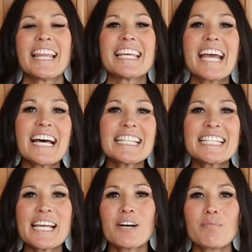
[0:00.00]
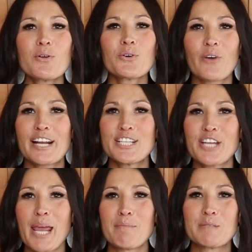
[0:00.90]
The Unsinkable Greta
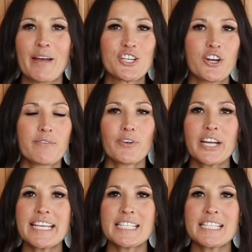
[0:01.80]
James by Jennifer E.